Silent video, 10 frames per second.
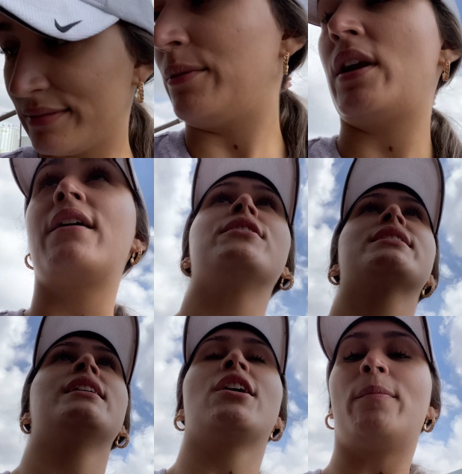whatever is
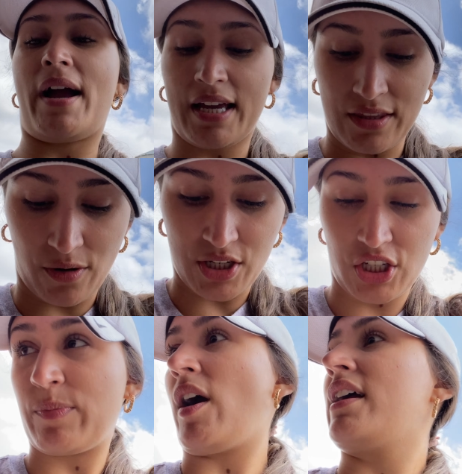gonna go back in there, which
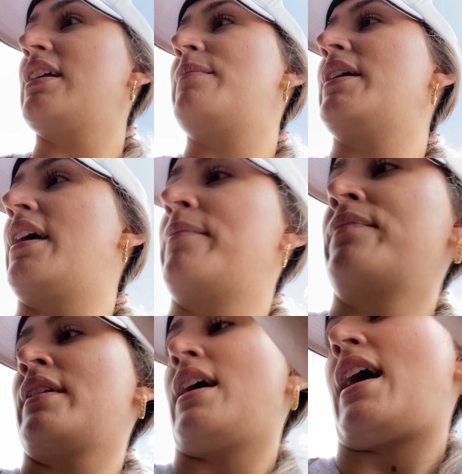is probably gonna be
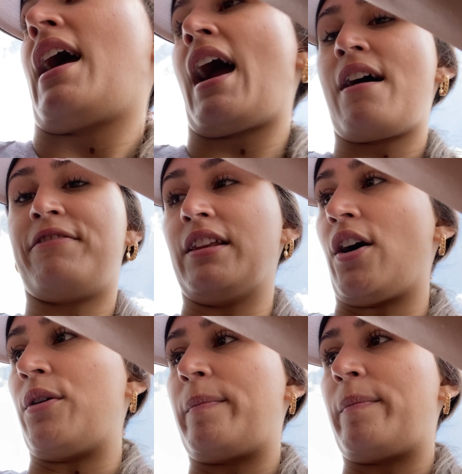half a load,